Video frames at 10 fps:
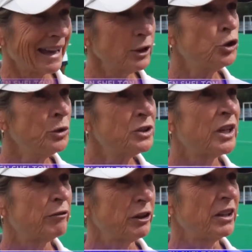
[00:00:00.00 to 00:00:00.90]
Attitude
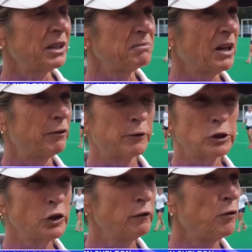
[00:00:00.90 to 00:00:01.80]
is everything. Uh,
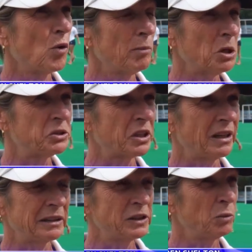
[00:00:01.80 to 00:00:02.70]
first and
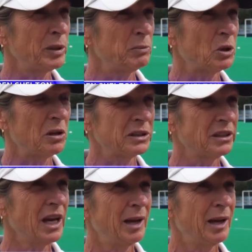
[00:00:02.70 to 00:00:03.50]
foremost, I tell people all the